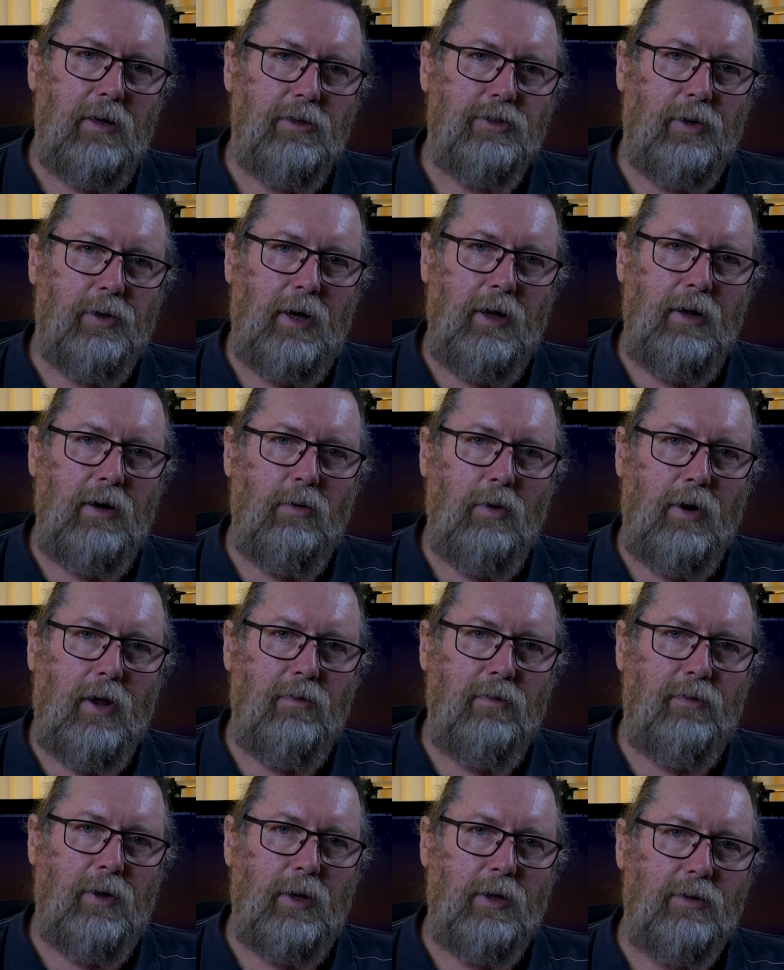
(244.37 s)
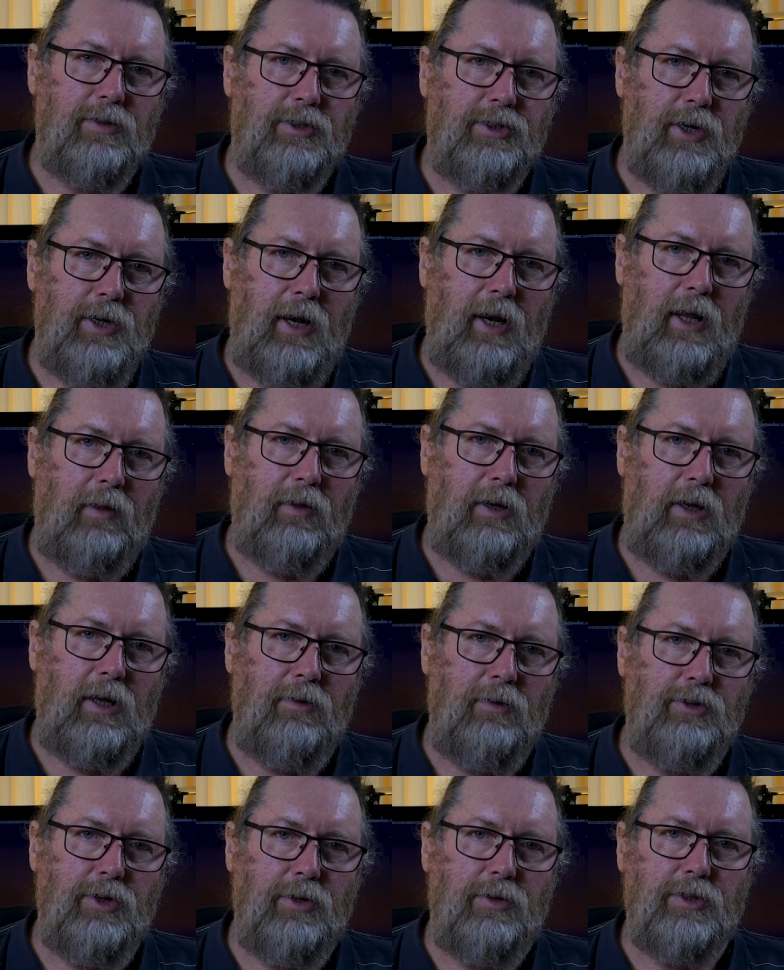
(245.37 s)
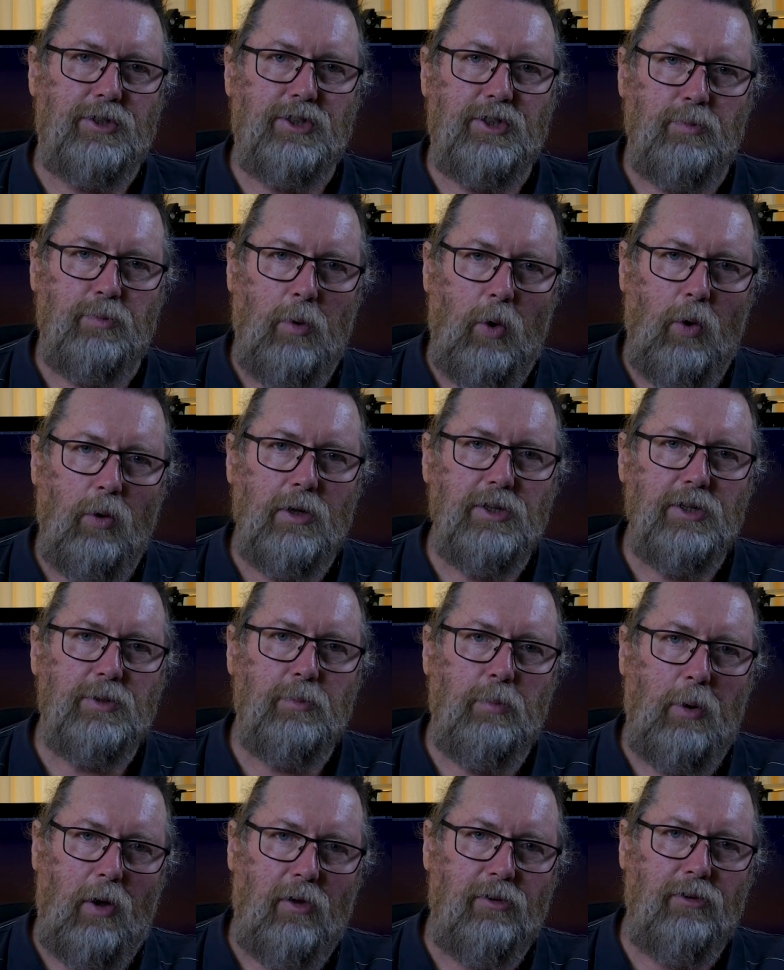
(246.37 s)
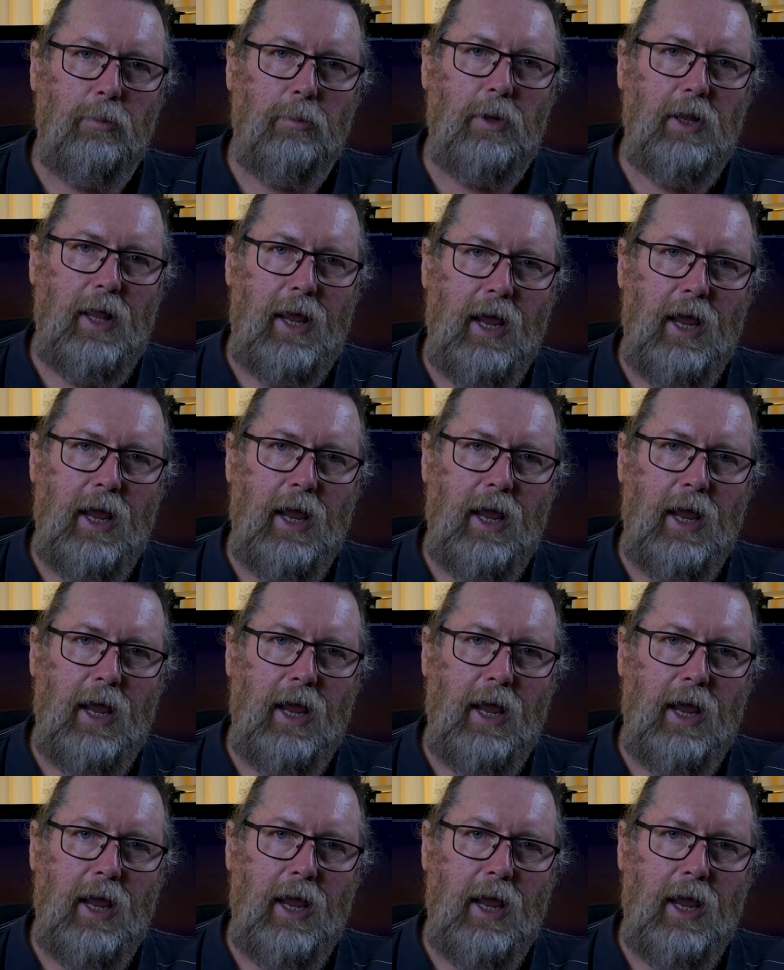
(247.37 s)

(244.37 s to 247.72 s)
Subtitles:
try an autofocus setting that gives you the smallest possible